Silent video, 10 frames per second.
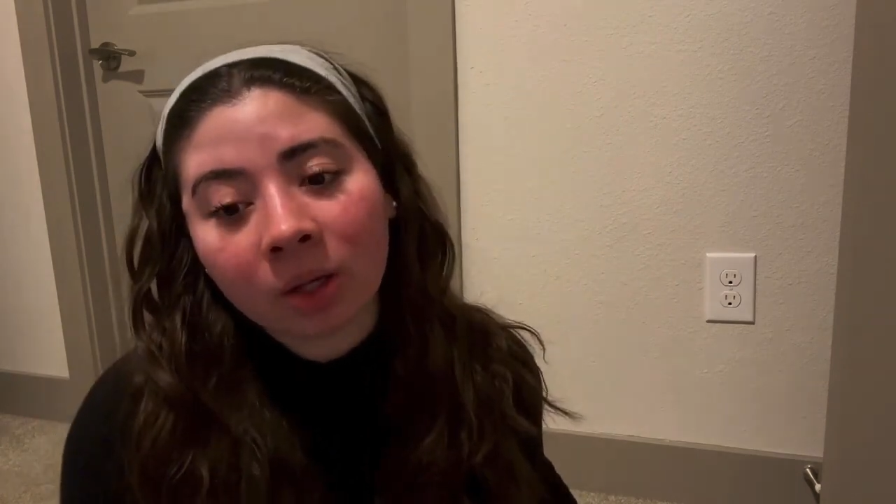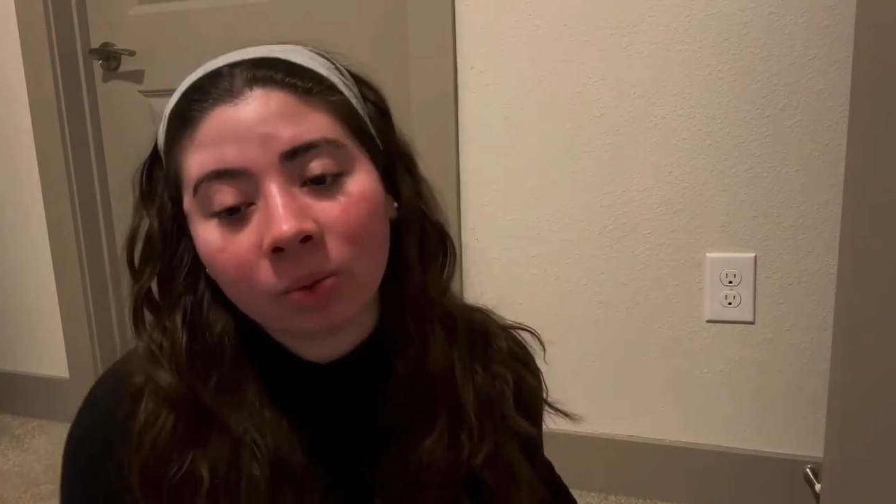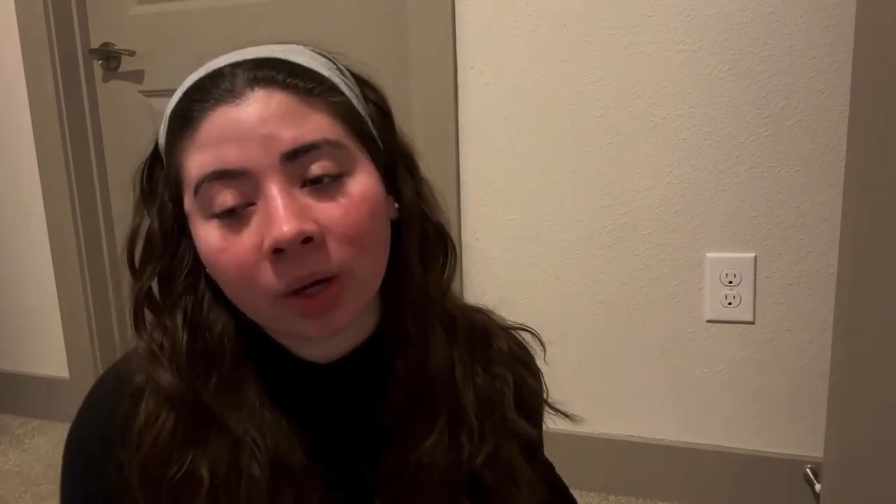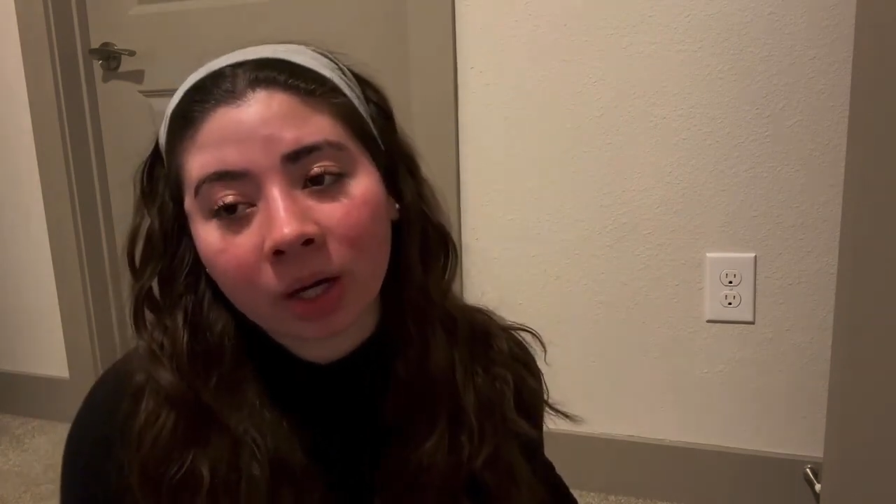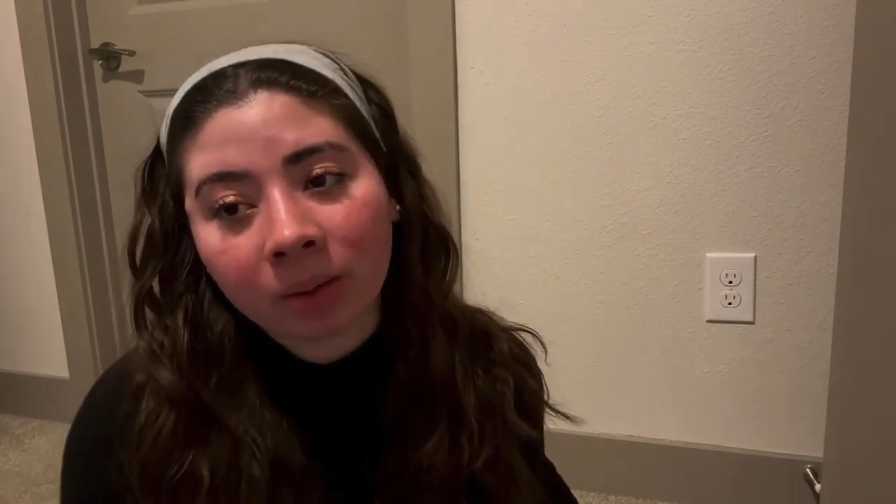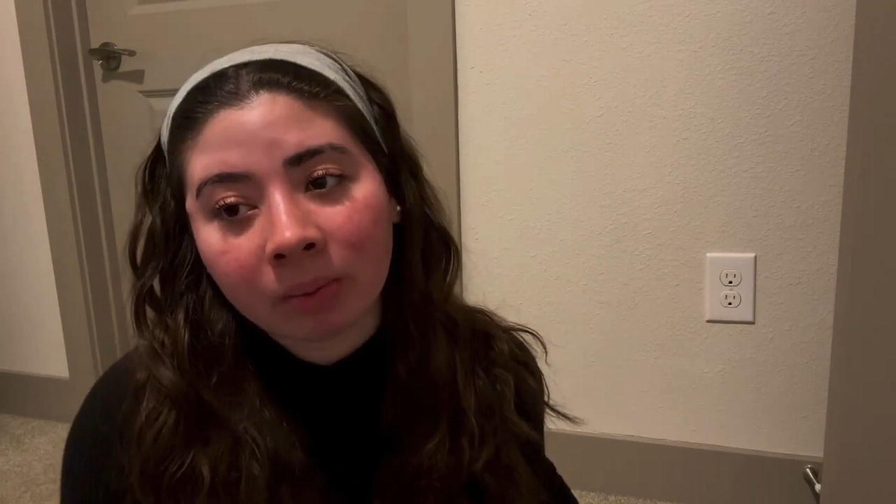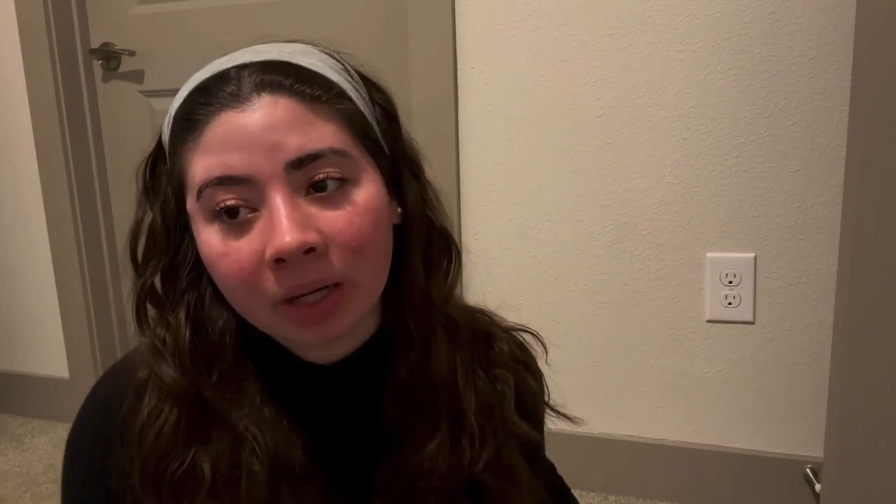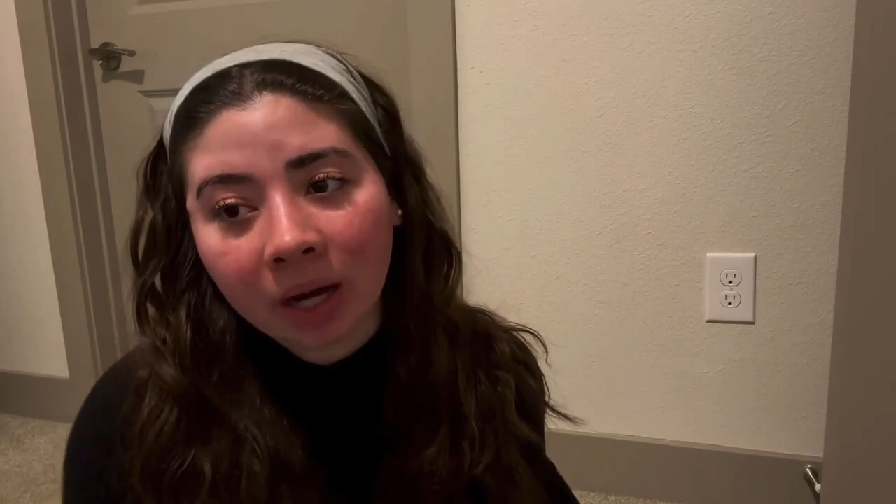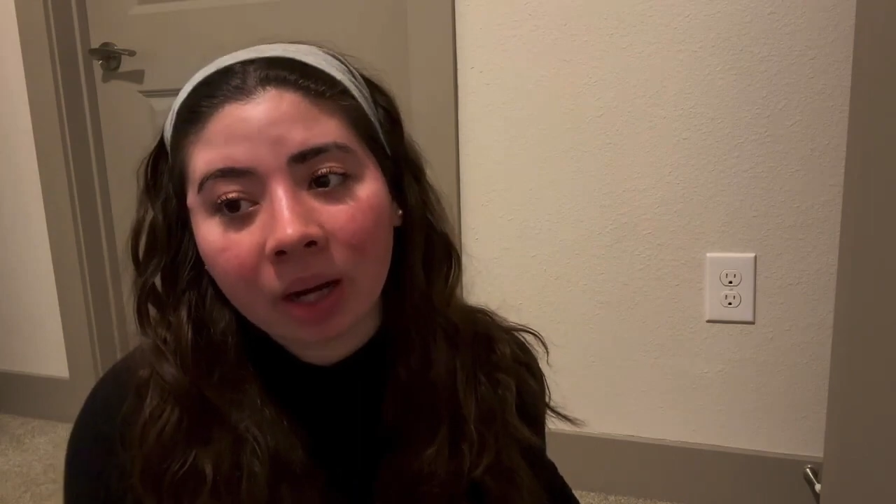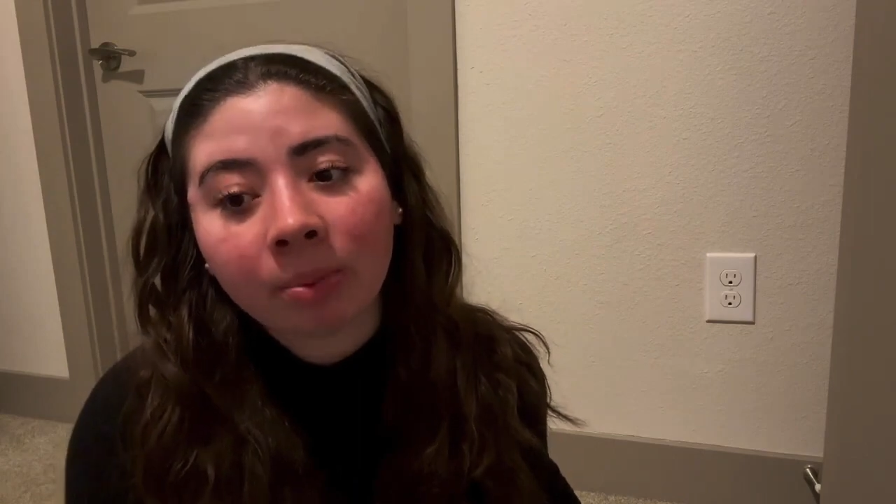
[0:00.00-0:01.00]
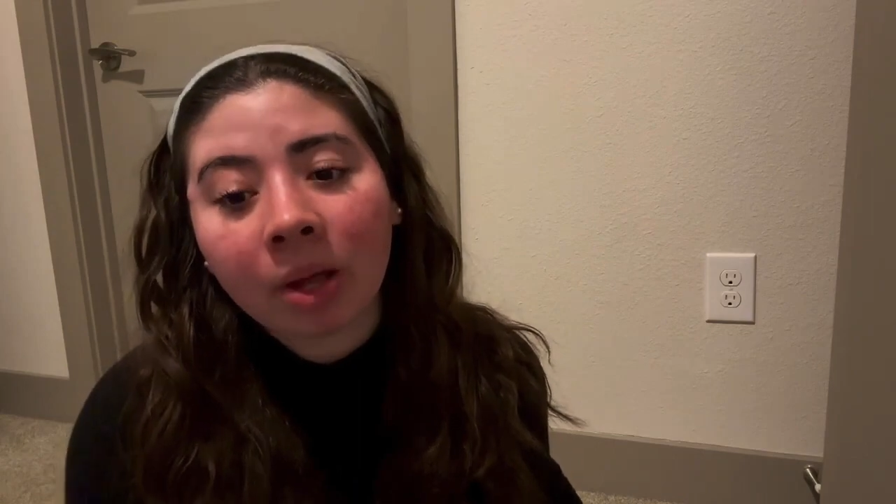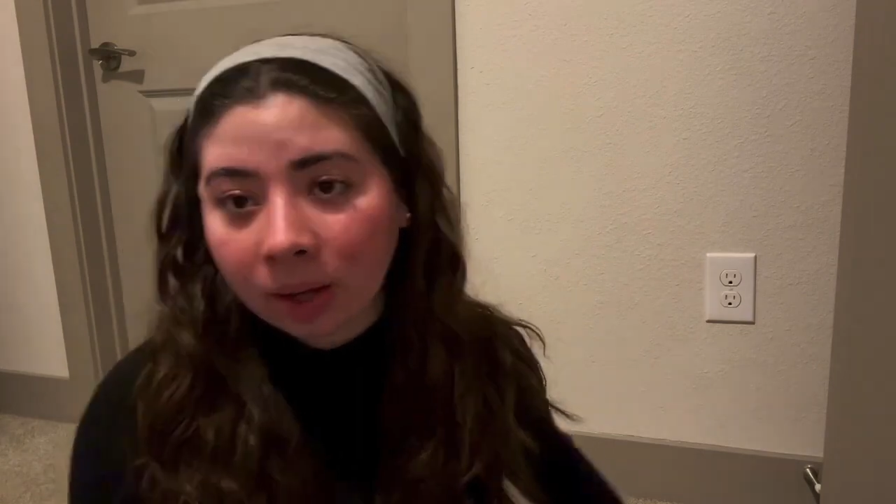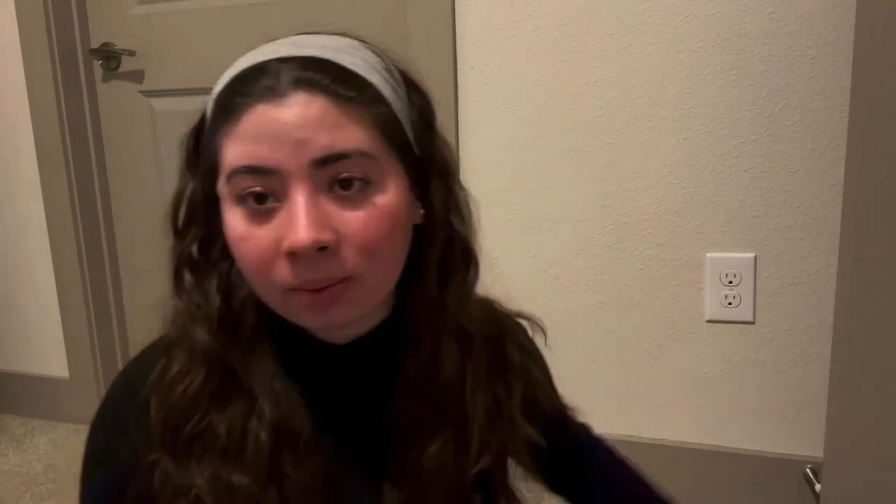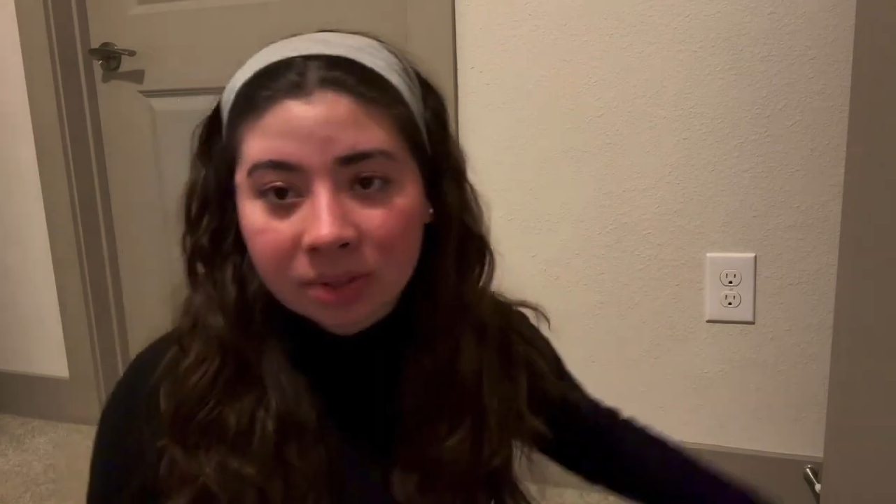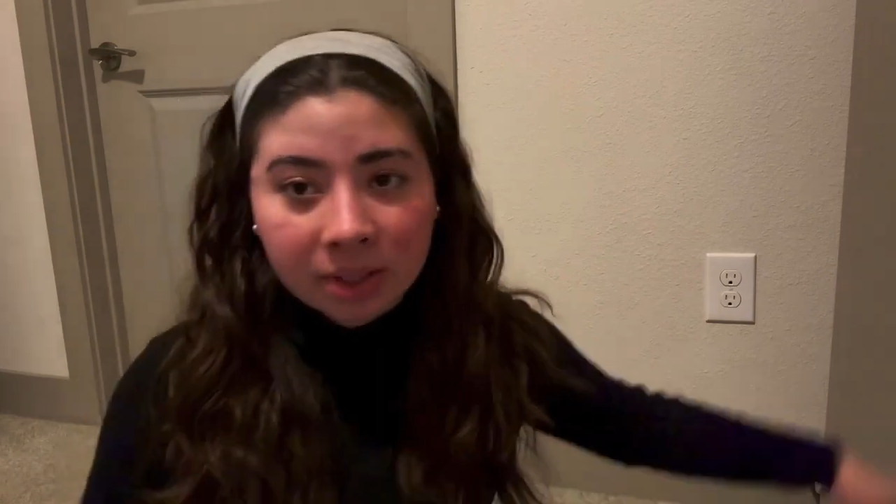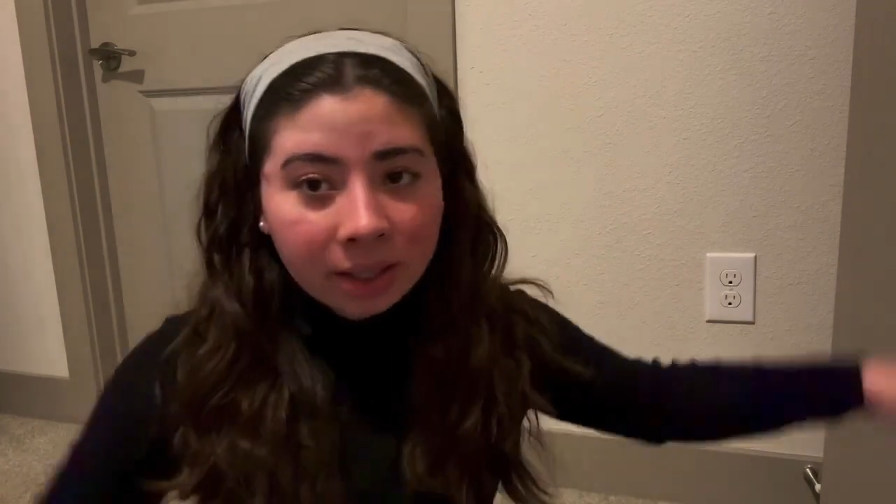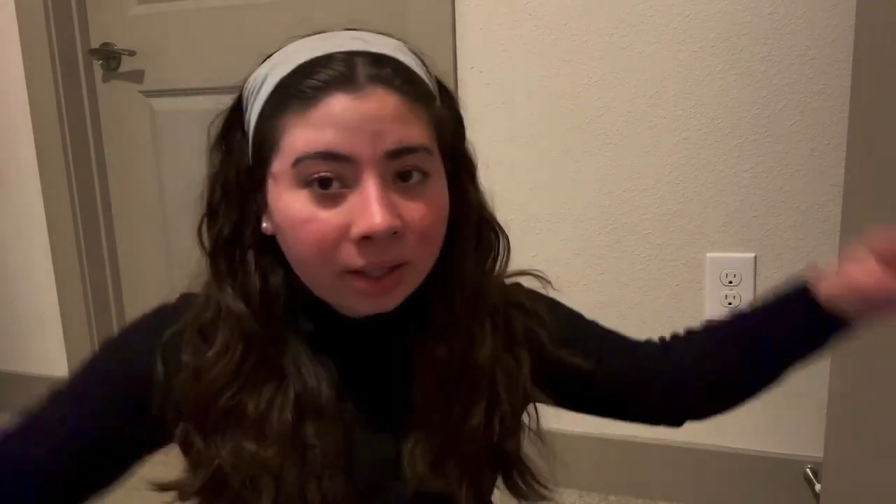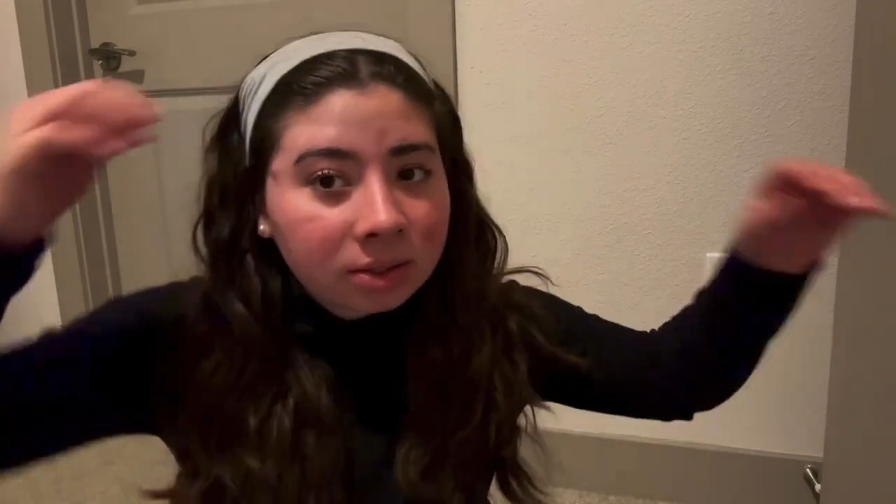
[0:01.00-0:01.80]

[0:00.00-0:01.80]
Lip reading: we were gonna meet up, I was there.